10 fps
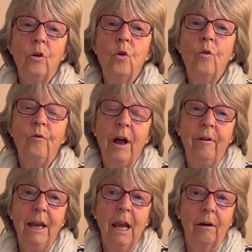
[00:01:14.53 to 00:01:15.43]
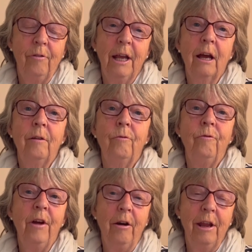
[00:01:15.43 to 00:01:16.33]
they're all very loving
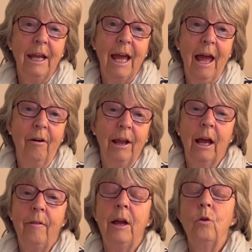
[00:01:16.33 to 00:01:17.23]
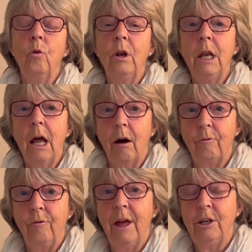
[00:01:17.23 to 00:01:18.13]
and very caring, and they all
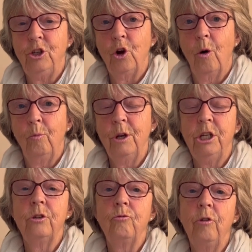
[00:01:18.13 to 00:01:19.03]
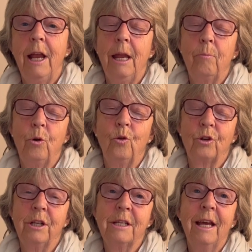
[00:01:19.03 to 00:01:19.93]
love their job, which is really
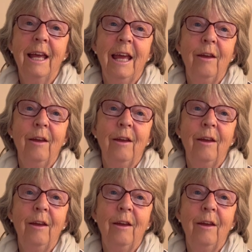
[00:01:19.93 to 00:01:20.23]
important.